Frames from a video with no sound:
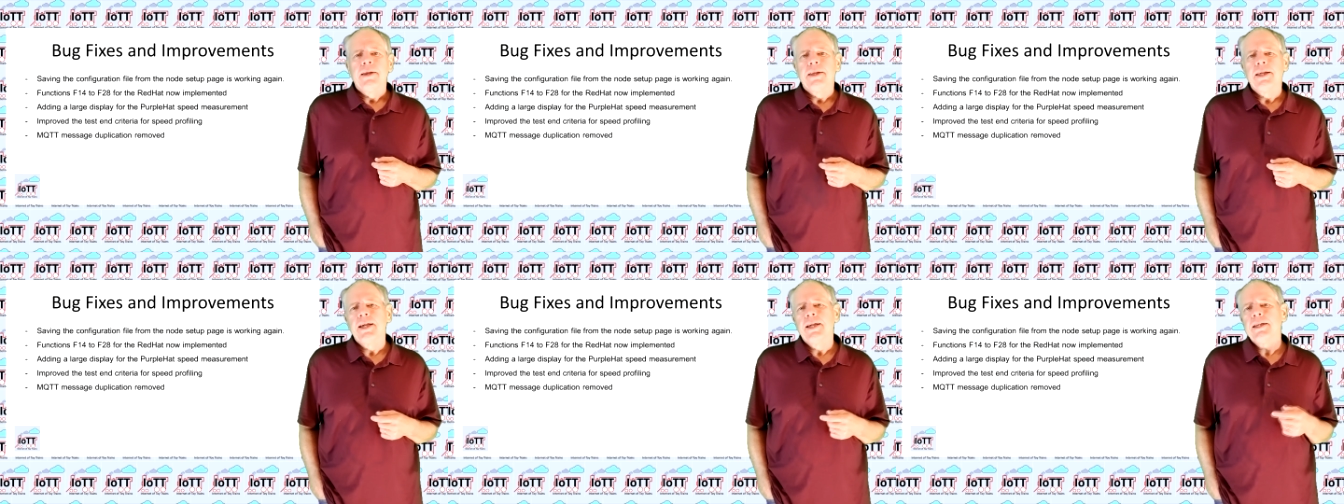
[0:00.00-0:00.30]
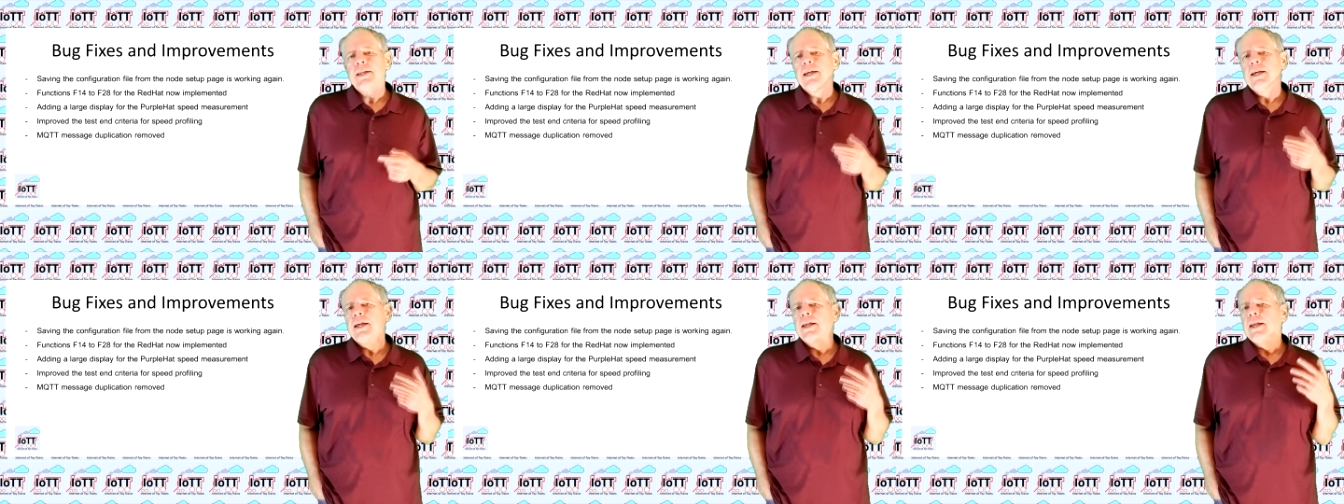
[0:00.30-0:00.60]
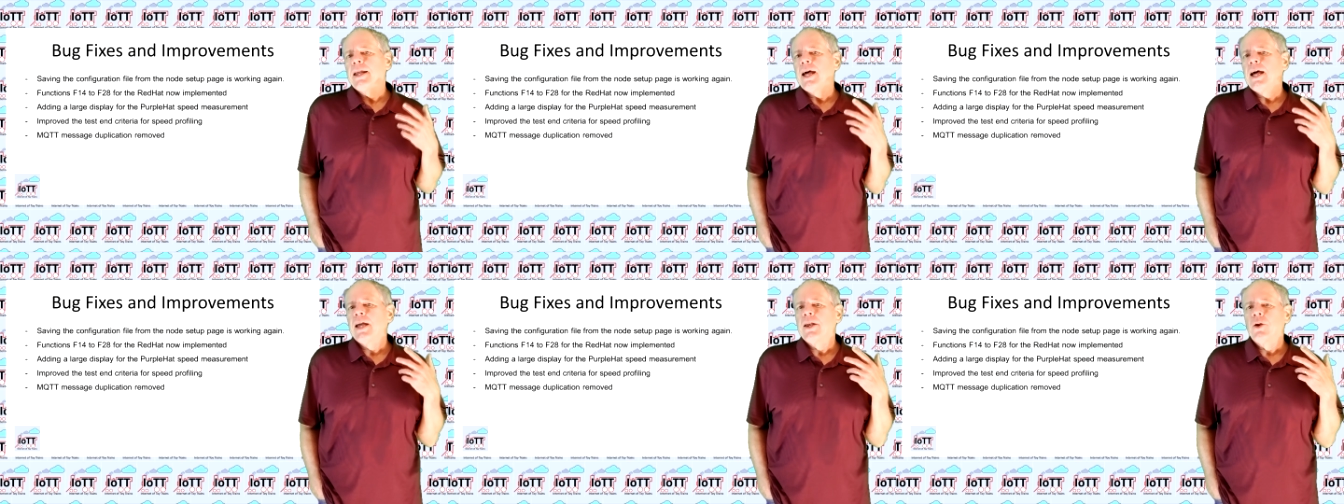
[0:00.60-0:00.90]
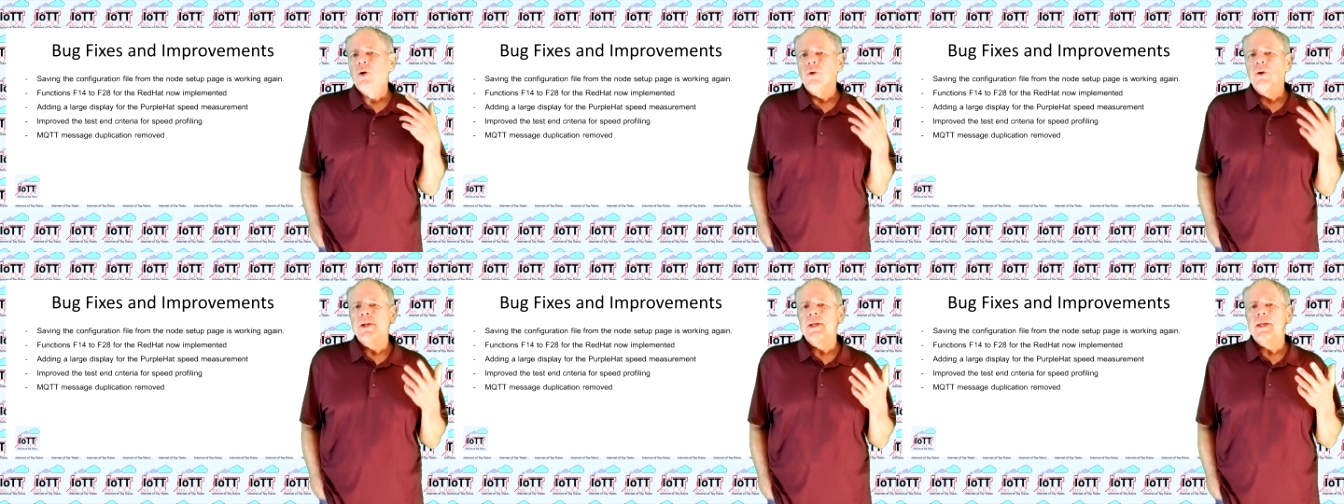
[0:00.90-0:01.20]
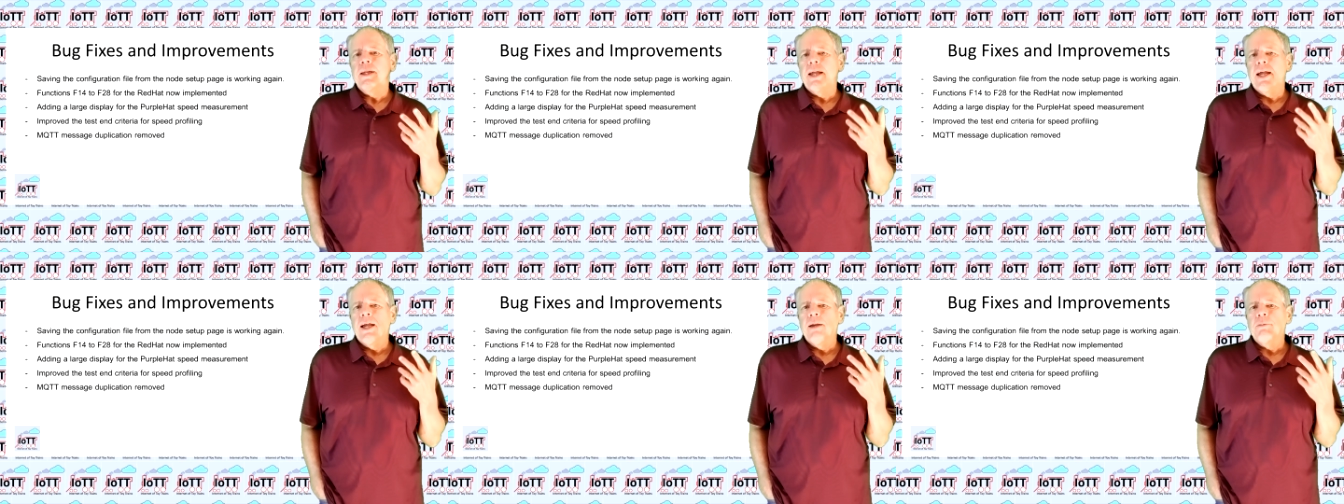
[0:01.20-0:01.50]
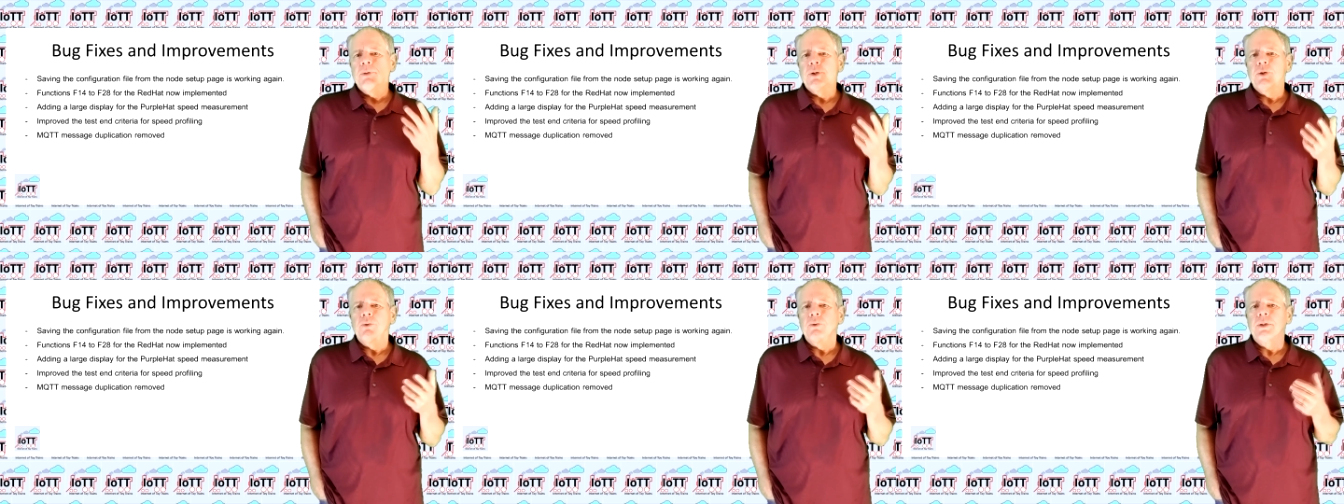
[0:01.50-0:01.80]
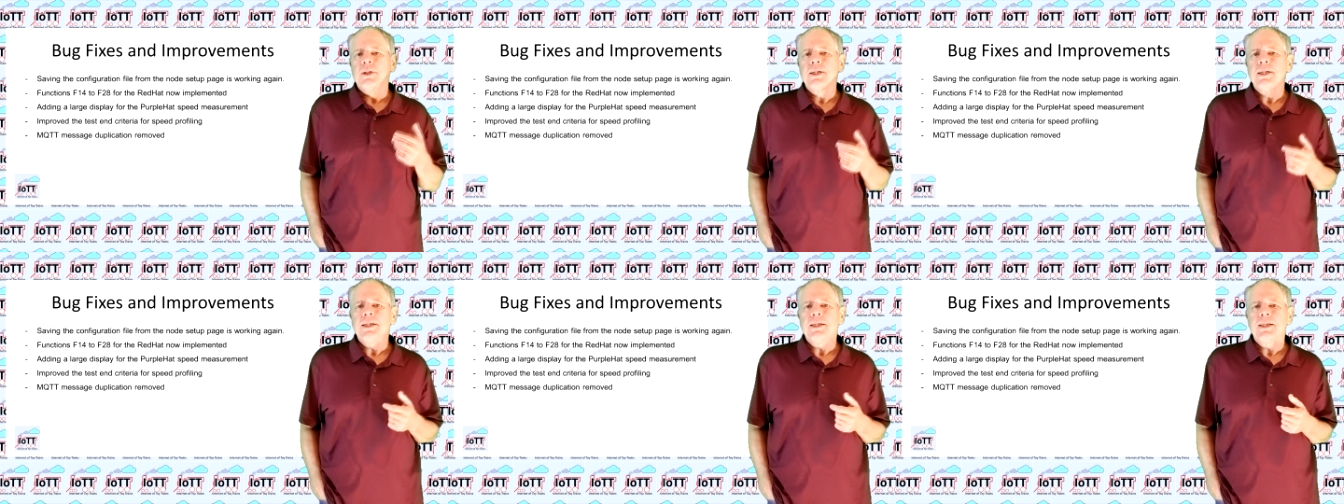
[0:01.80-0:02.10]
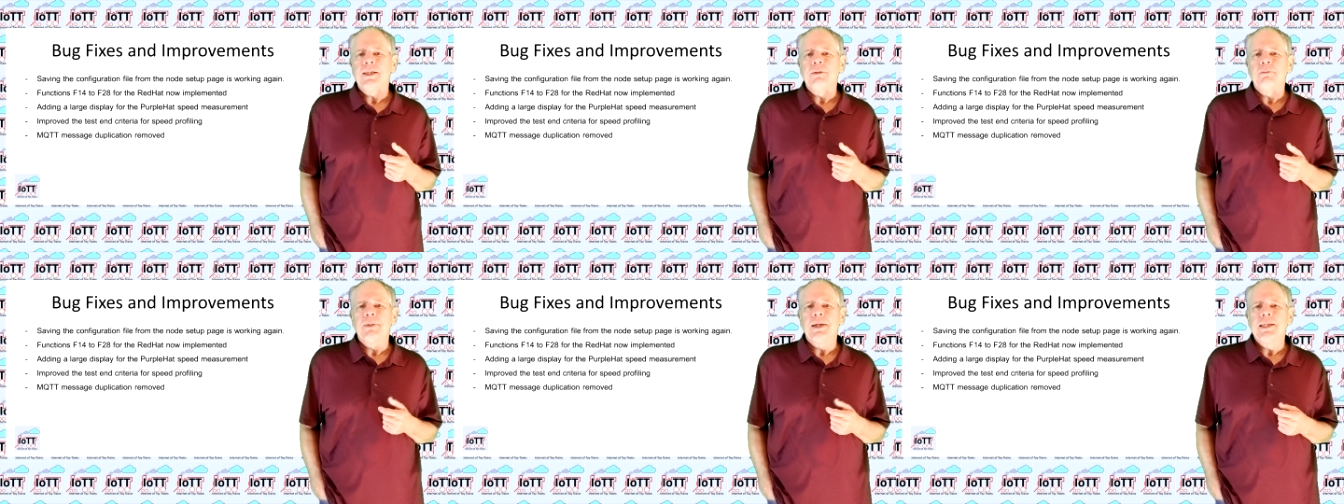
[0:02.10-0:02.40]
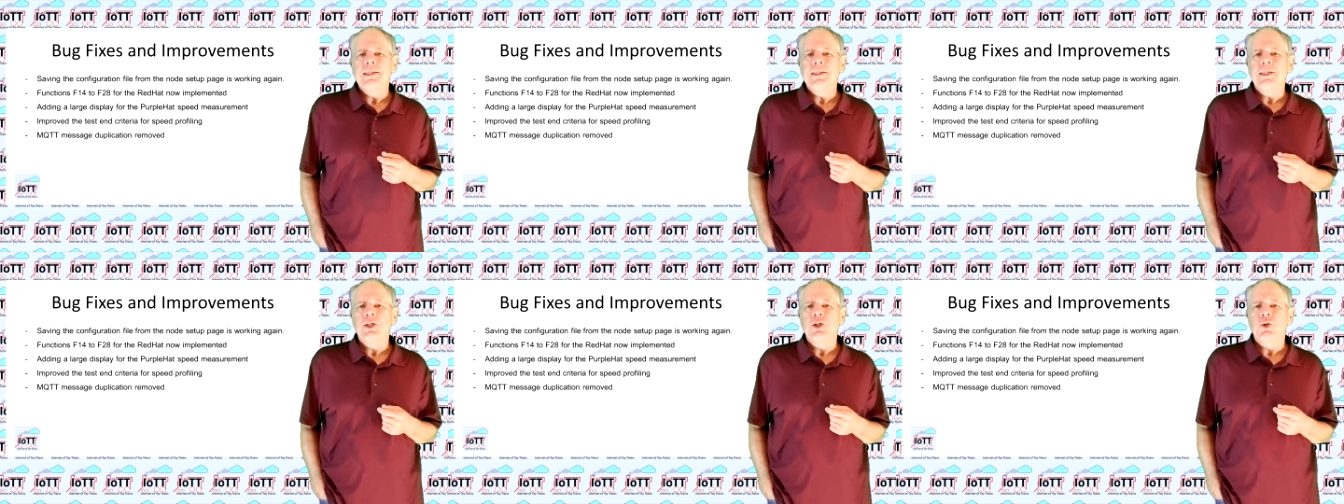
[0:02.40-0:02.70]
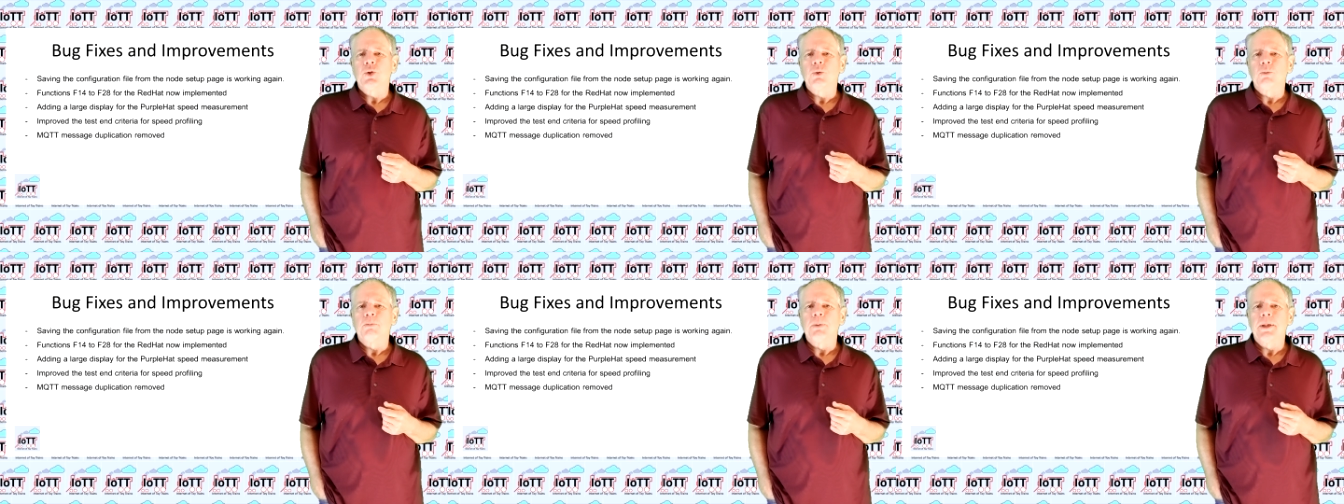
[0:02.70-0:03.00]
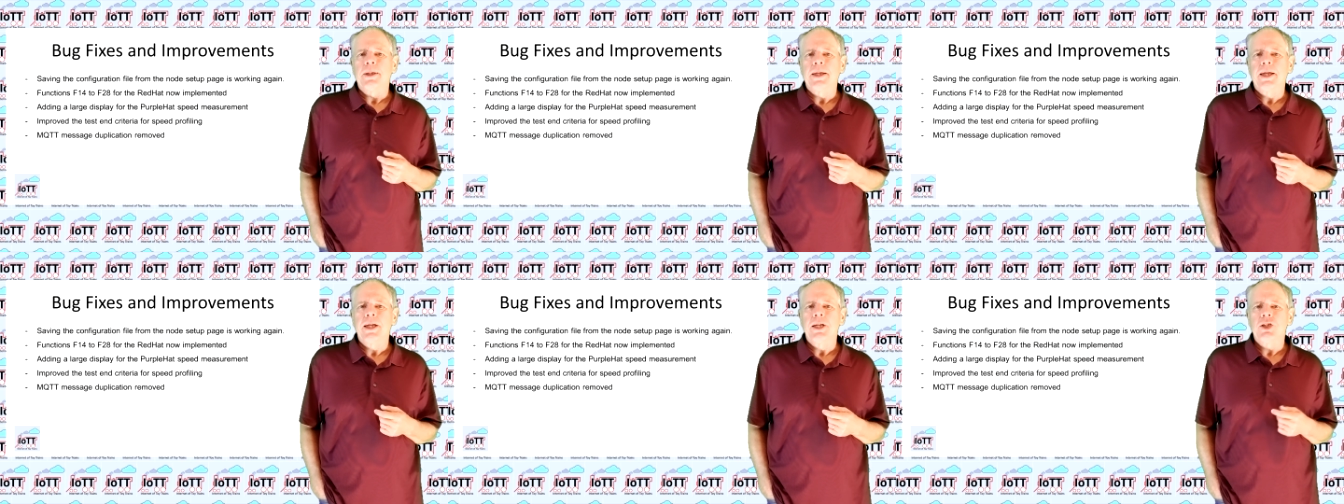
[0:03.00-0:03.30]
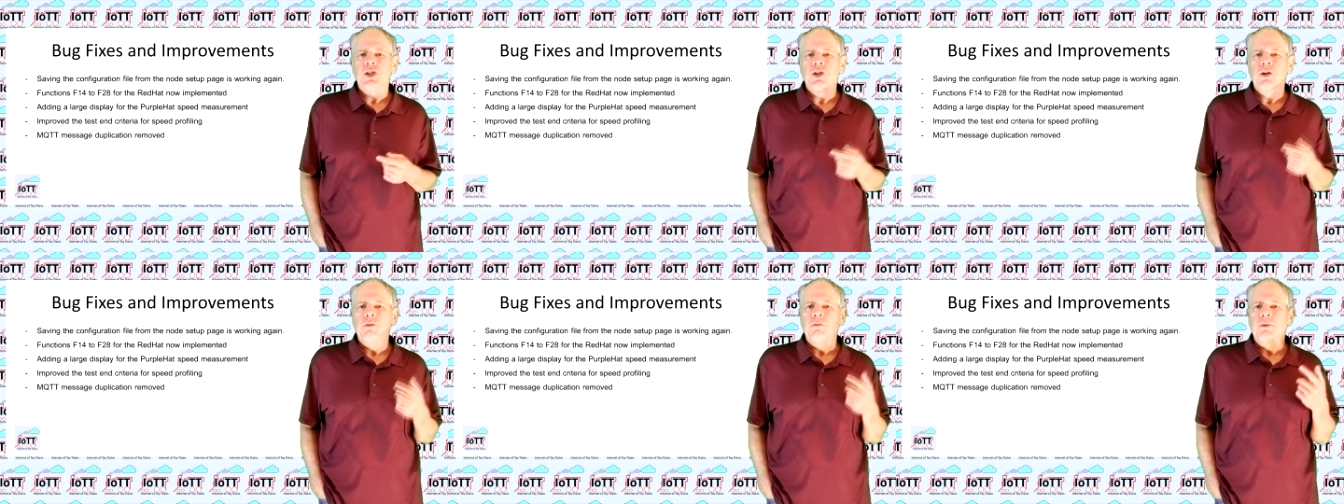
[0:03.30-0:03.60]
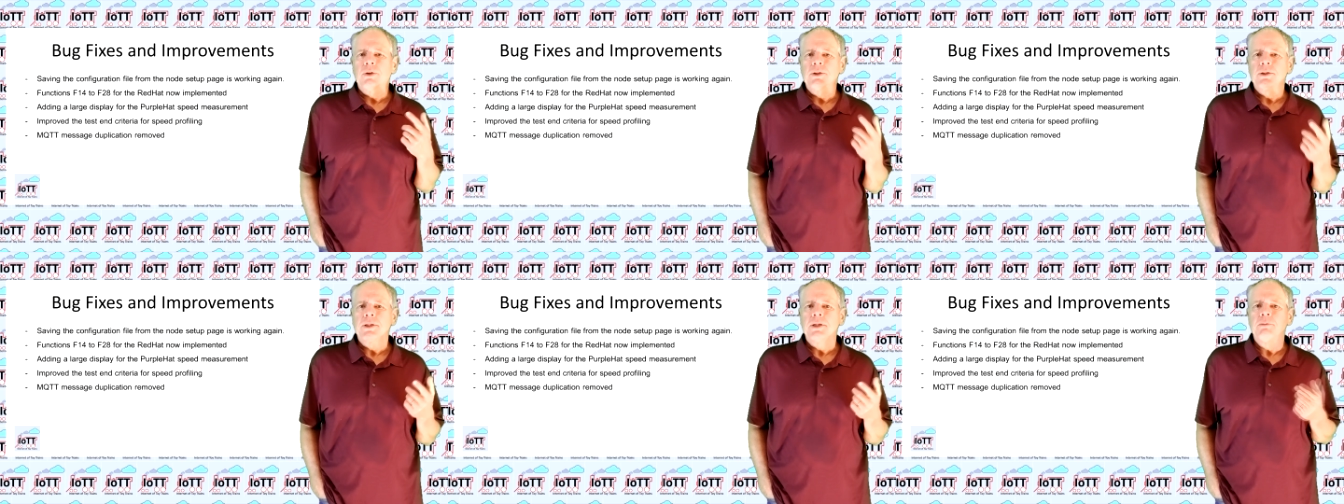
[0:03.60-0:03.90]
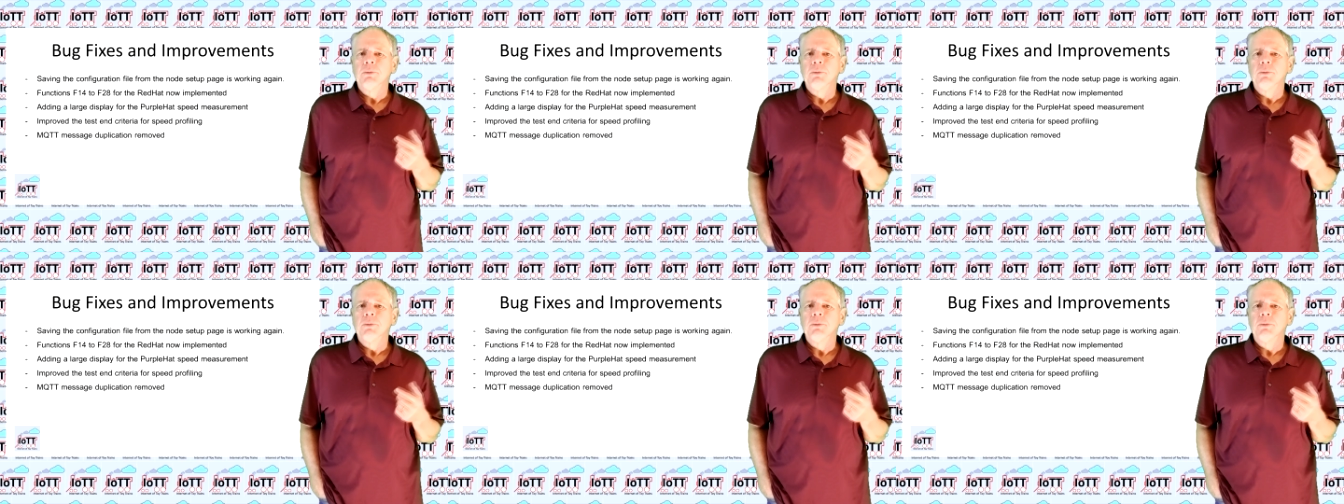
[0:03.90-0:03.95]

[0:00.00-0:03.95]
Then an annoying MQTT message duplication was